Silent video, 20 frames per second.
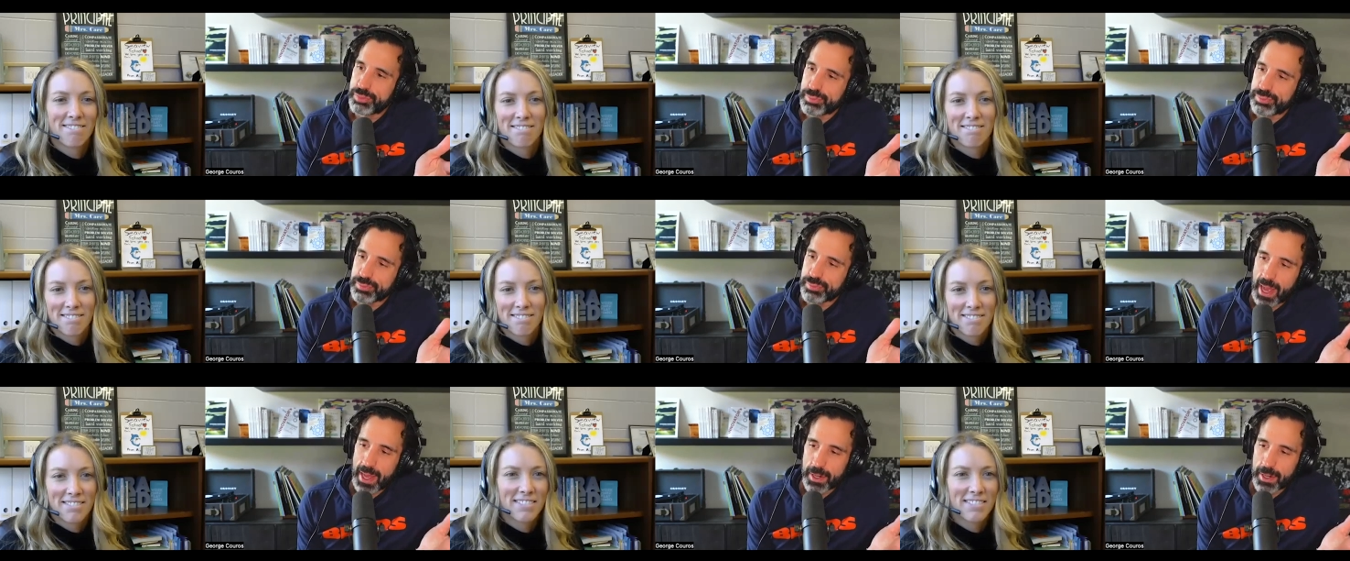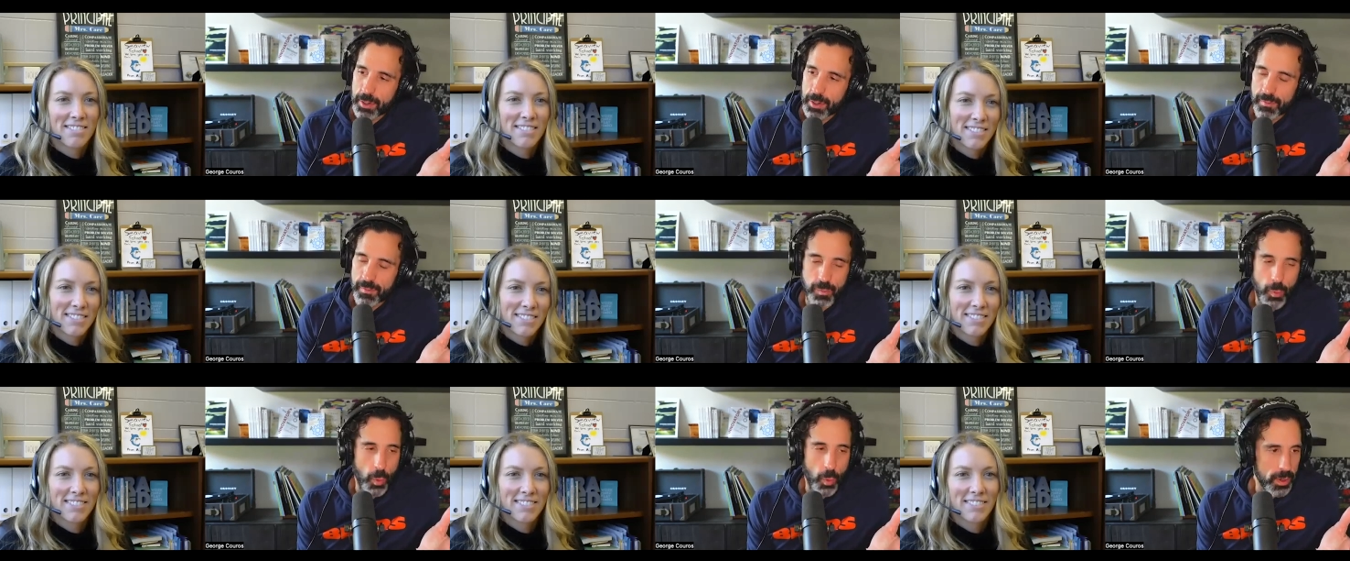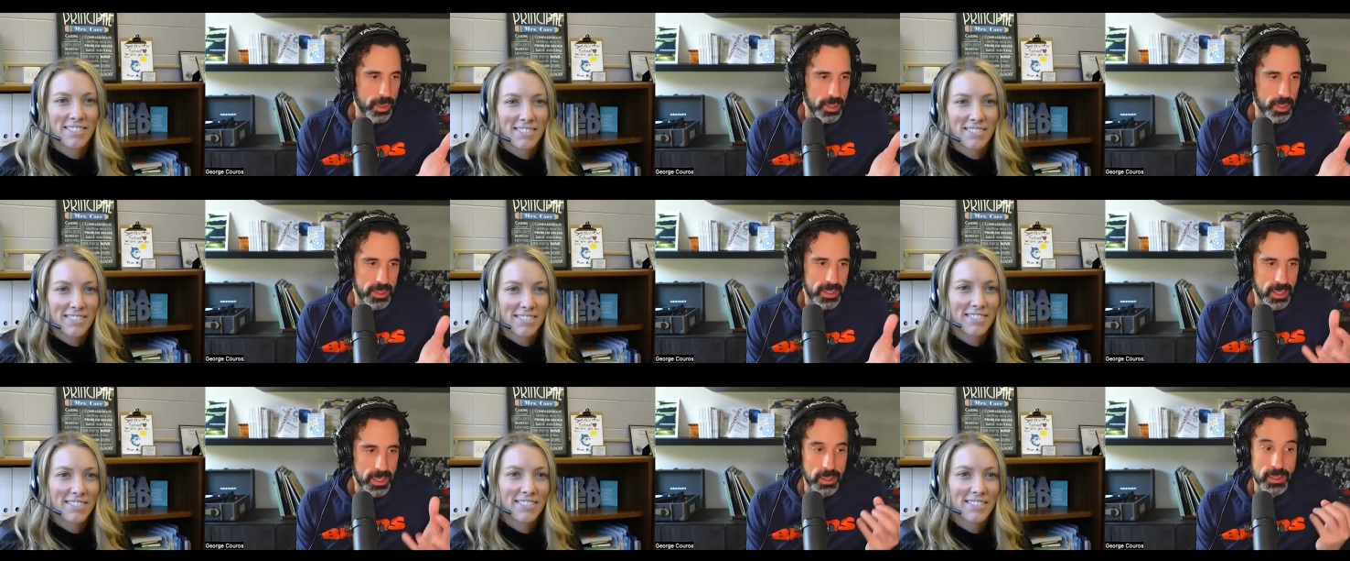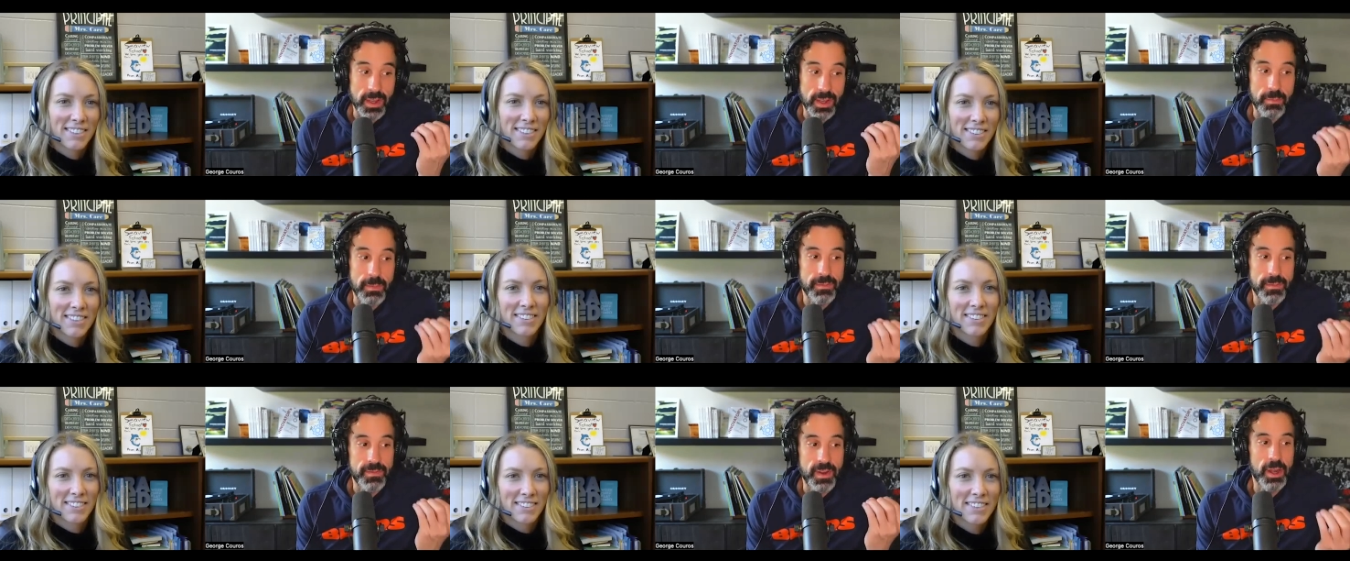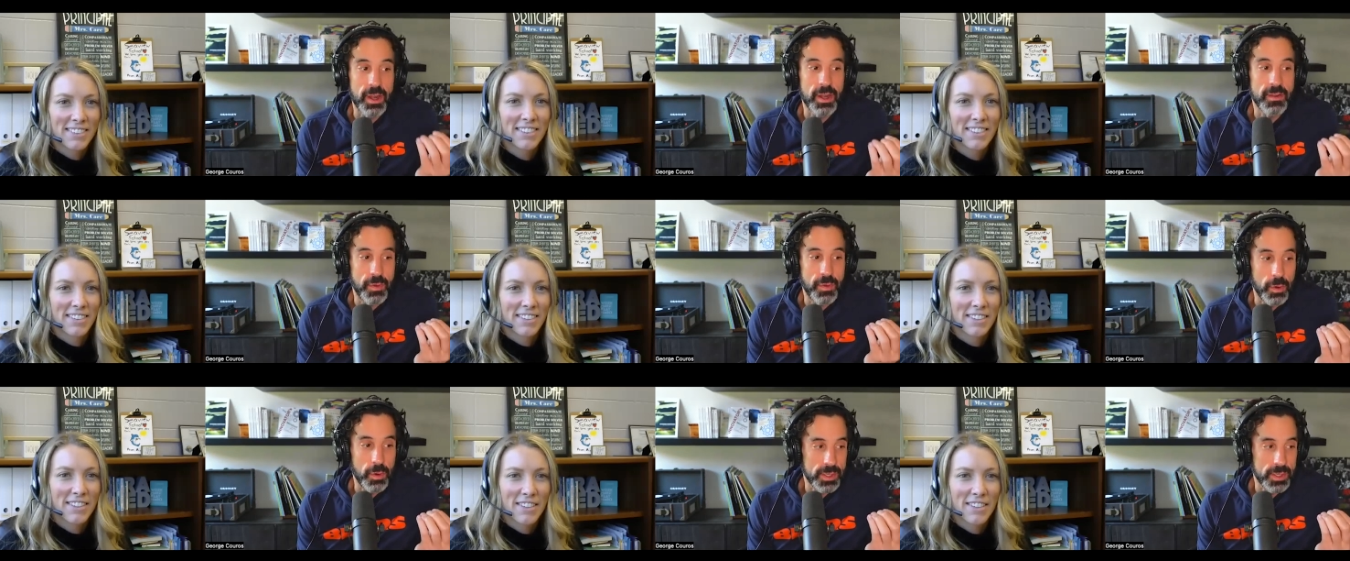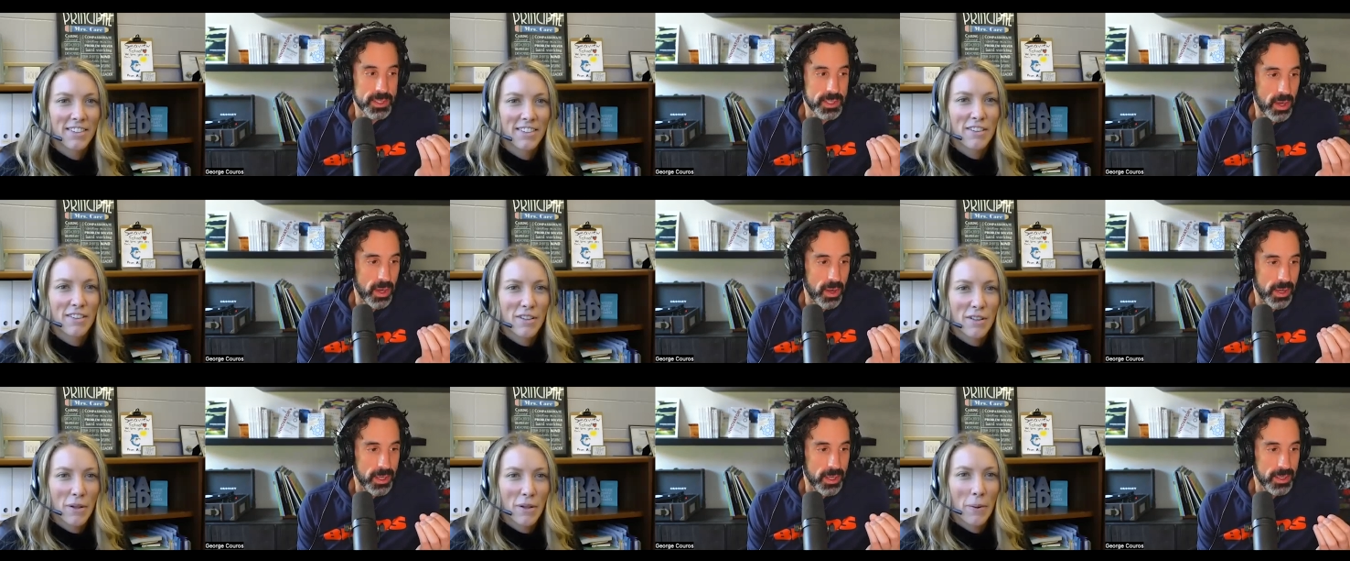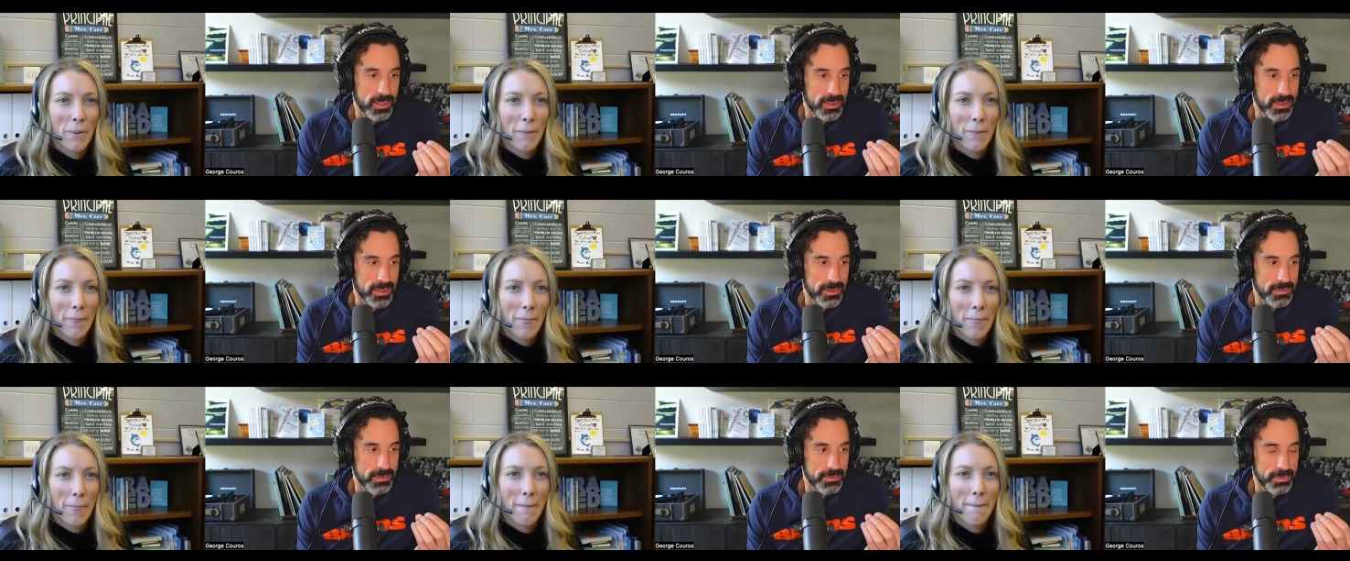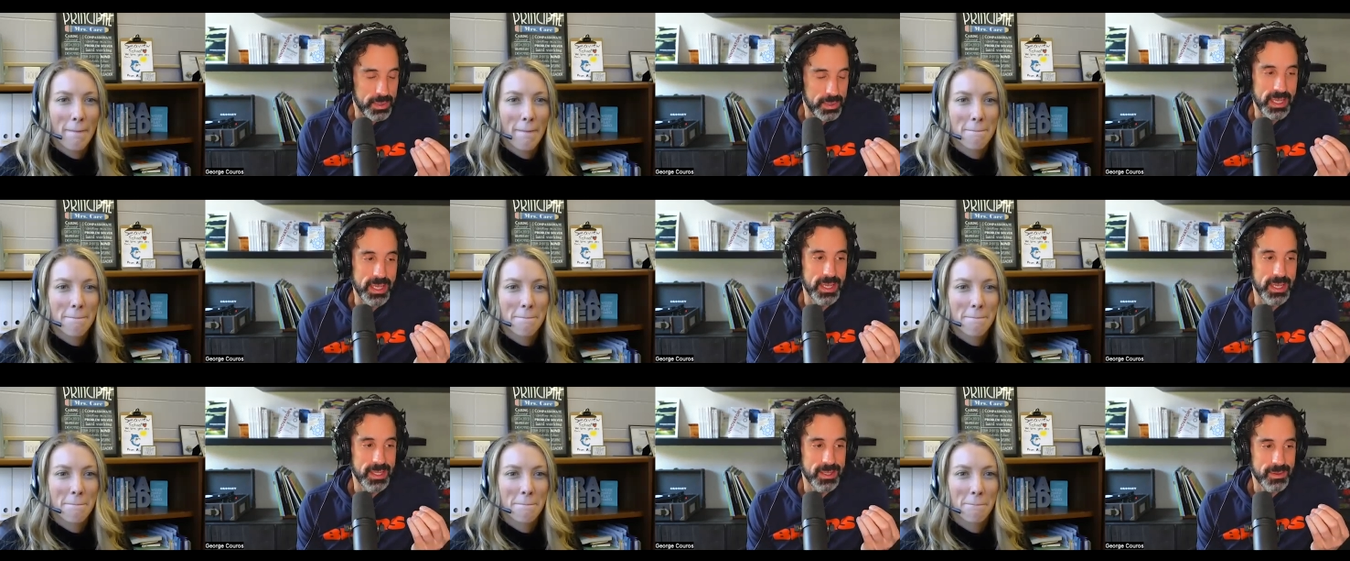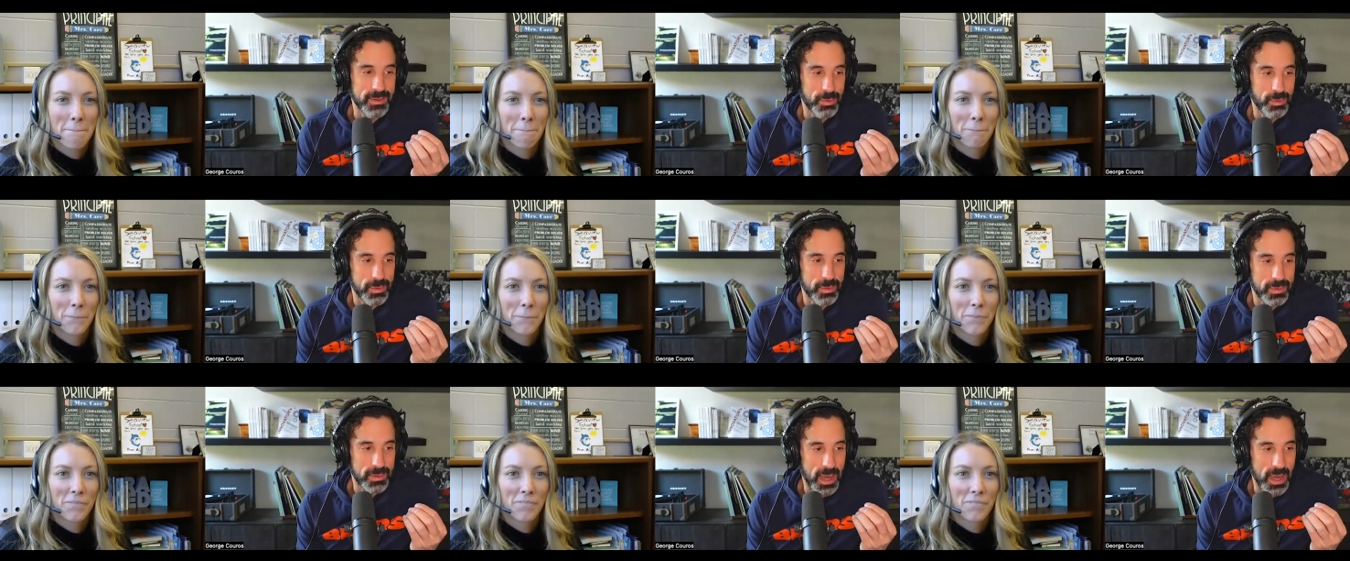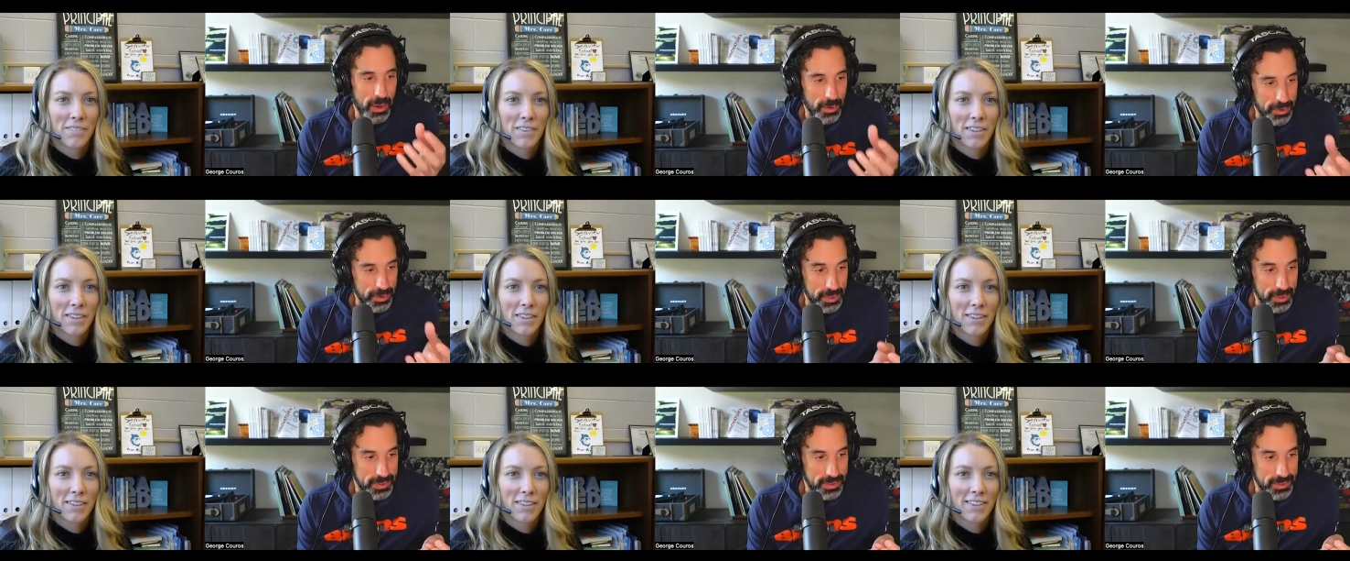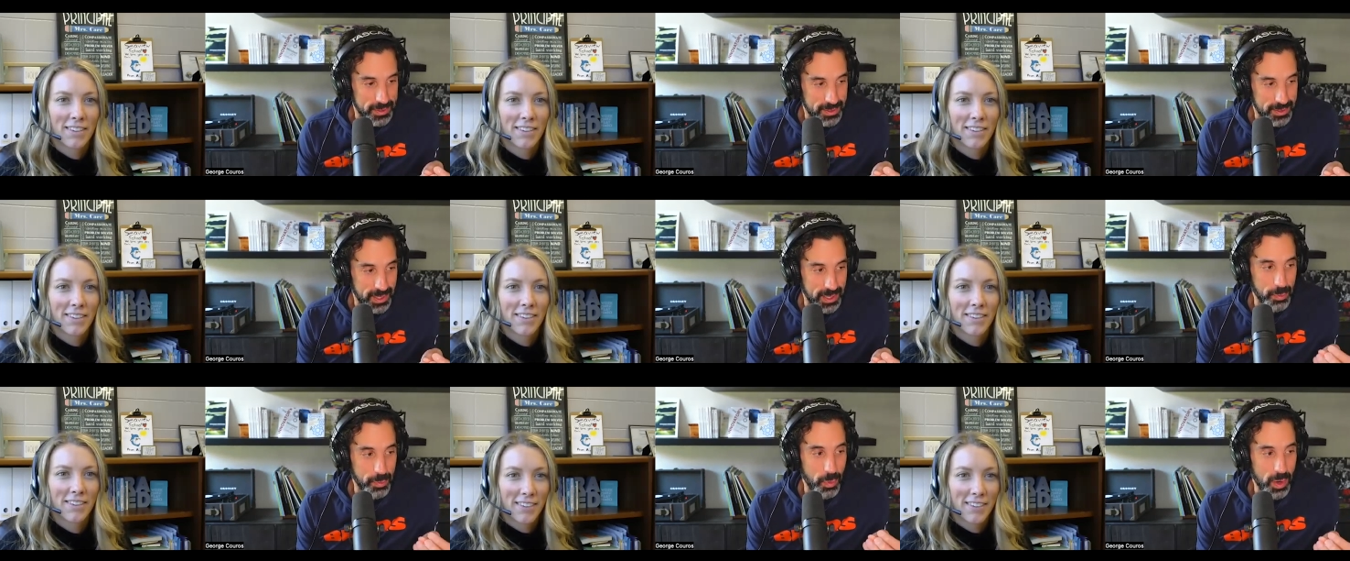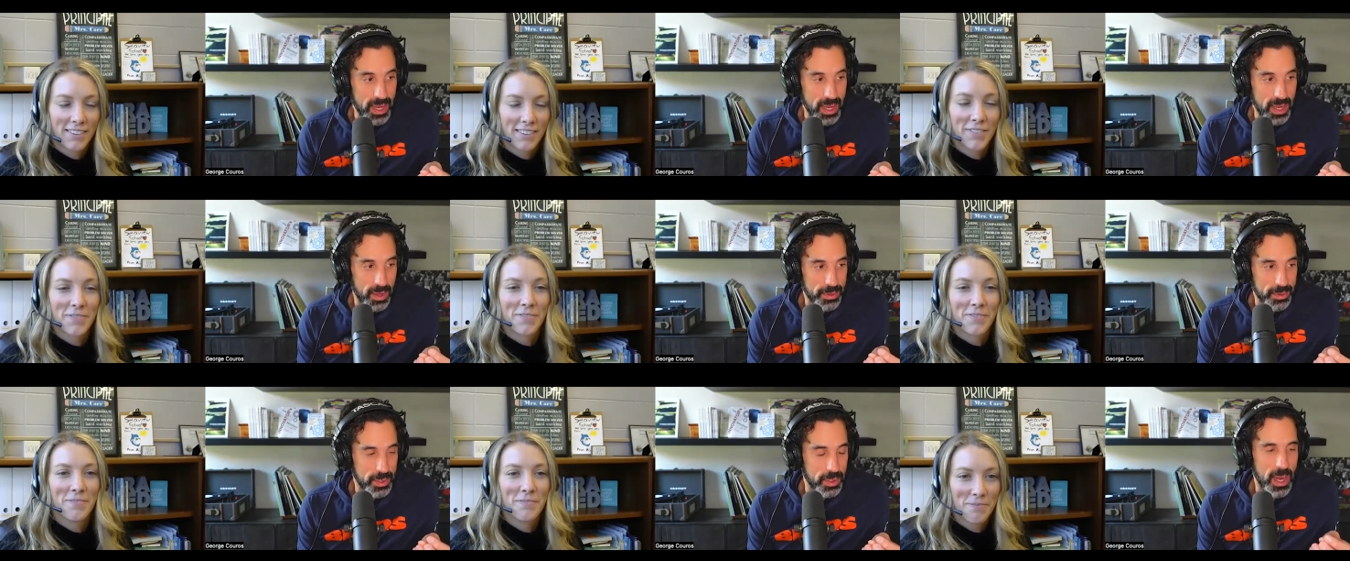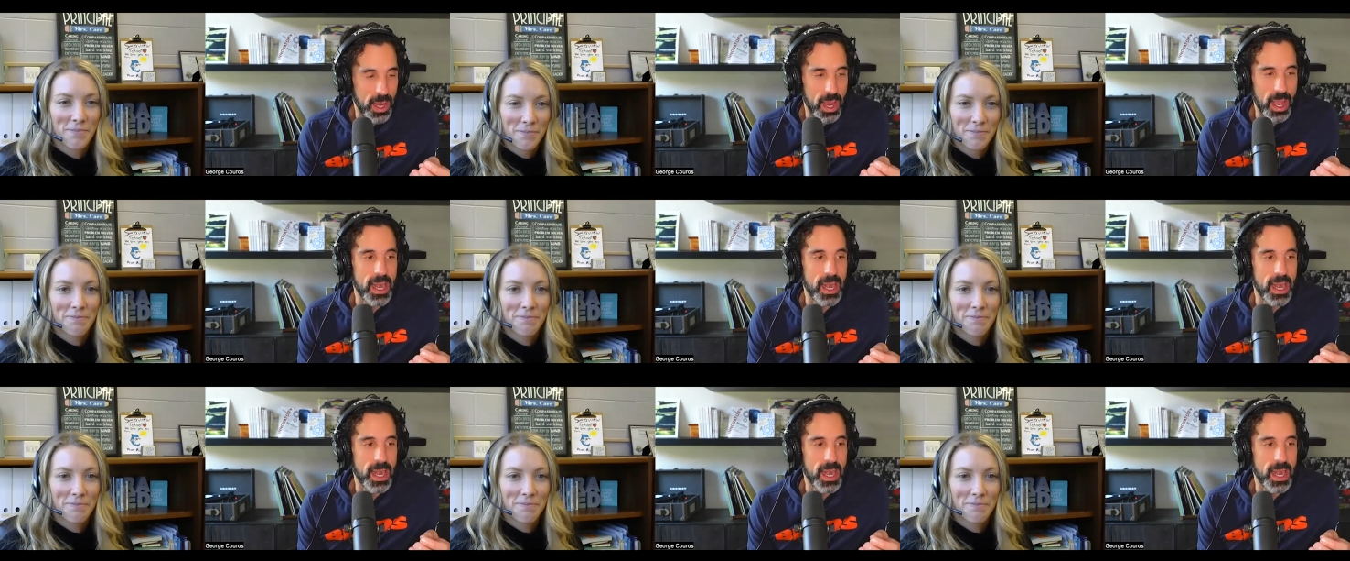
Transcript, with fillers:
Speaker 1: I don't know four years I've been very focused on being healthier like way healthier. Mm-hmm.